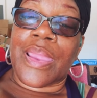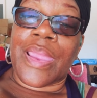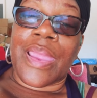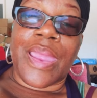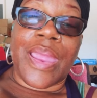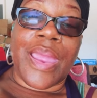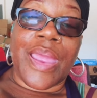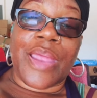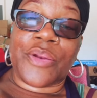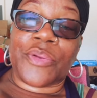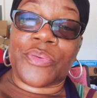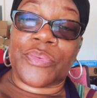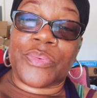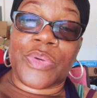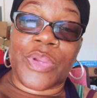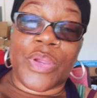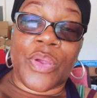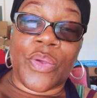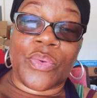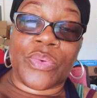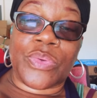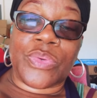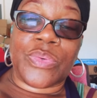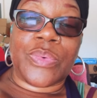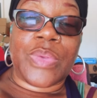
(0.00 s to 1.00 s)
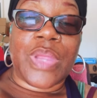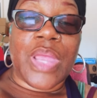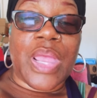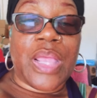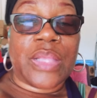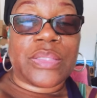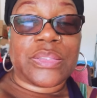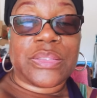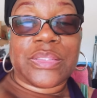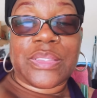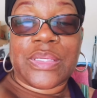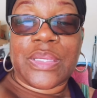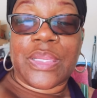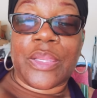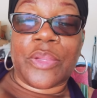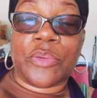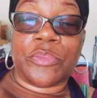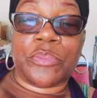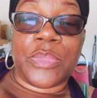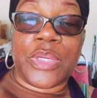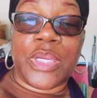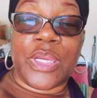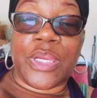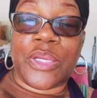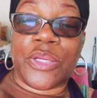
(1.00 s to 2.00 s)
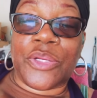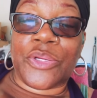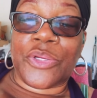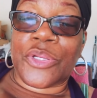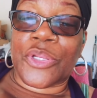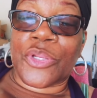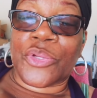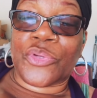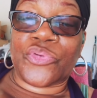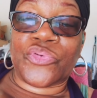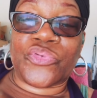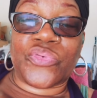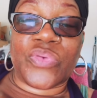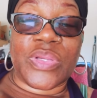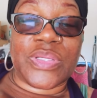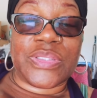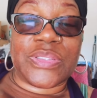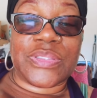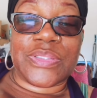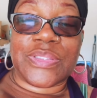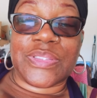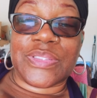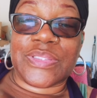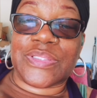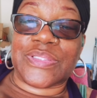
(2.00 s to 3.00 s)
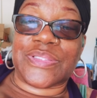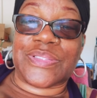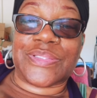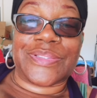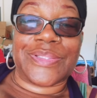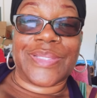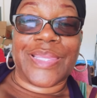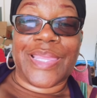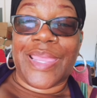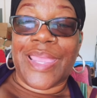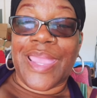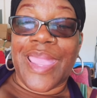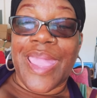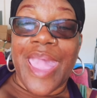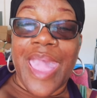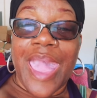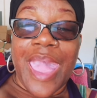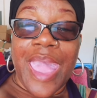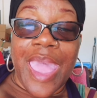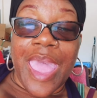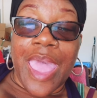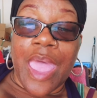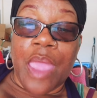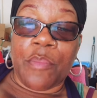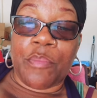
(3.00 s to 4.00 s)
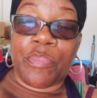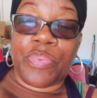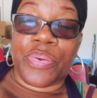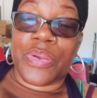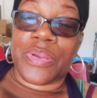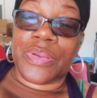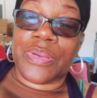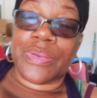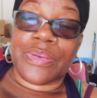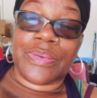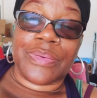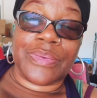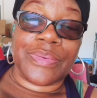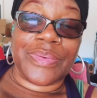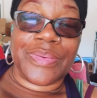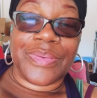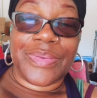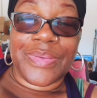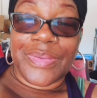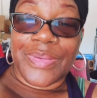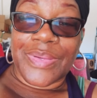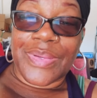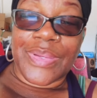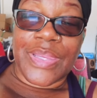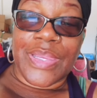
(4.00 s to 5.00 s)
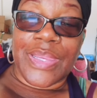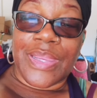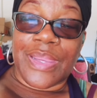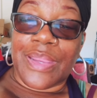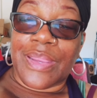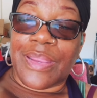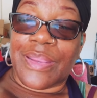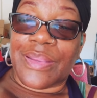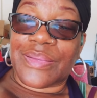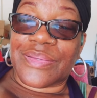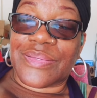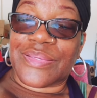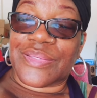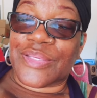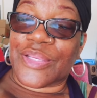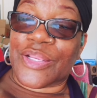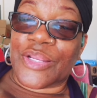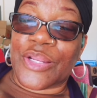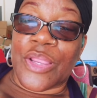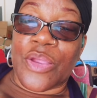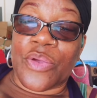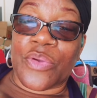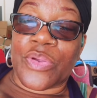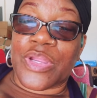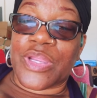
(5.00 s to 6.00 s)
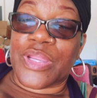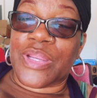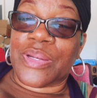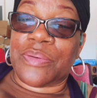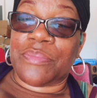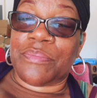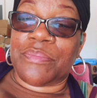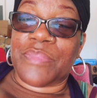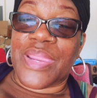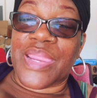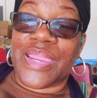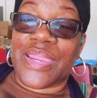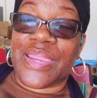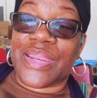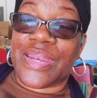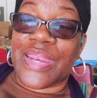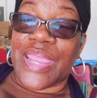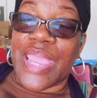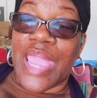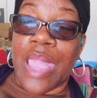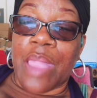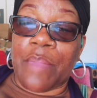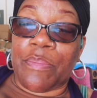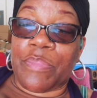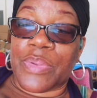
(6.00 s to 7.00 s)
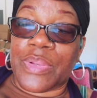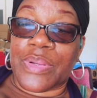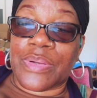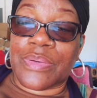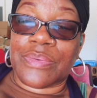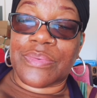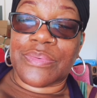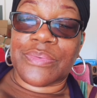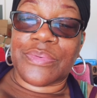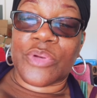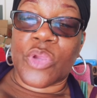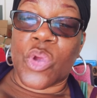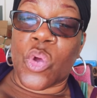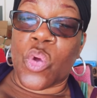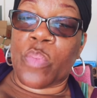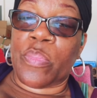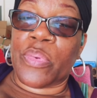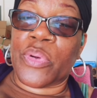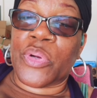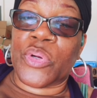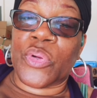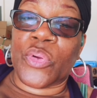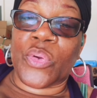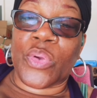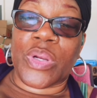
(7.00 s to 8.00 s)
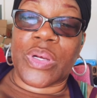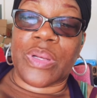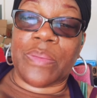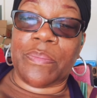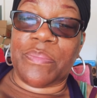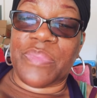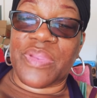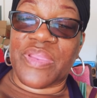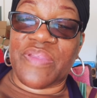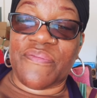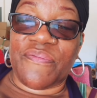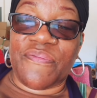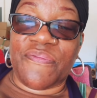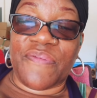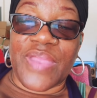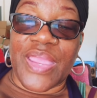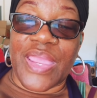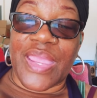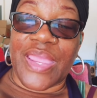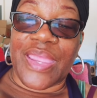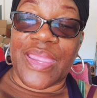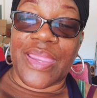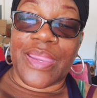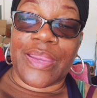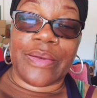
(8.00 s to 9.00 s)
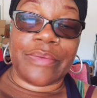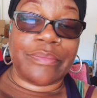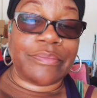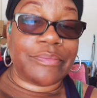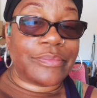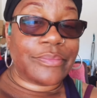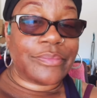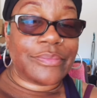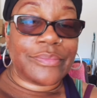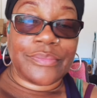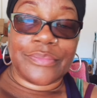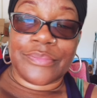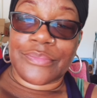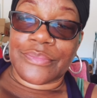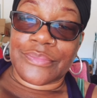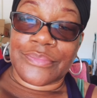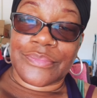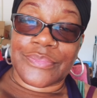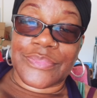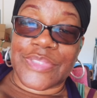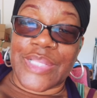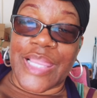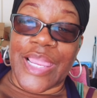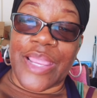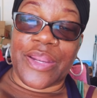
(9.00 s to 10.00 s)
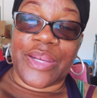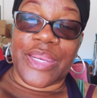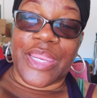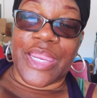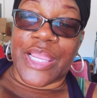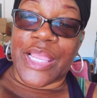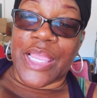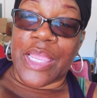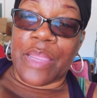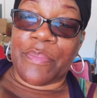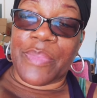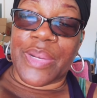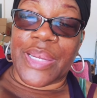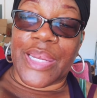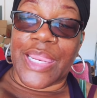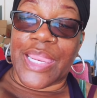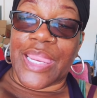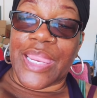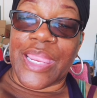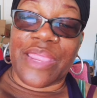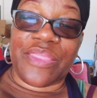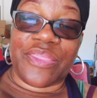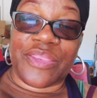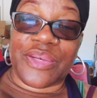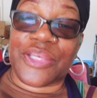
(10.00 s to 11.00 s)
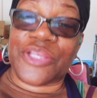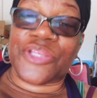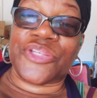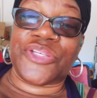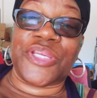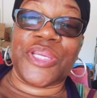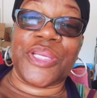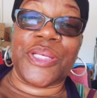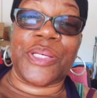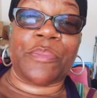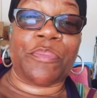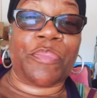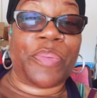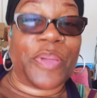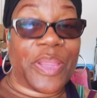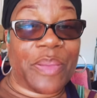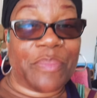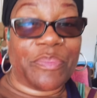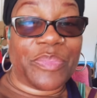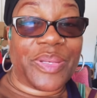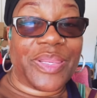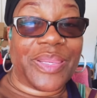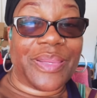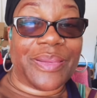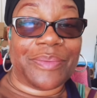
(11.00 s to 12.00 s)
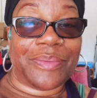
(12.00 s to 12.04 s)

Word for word: I don't know. You guys tell me. You going to trust this app? Zillow couldn't make it happen. Opendoor done been fine. Now they coming together to cheat the public.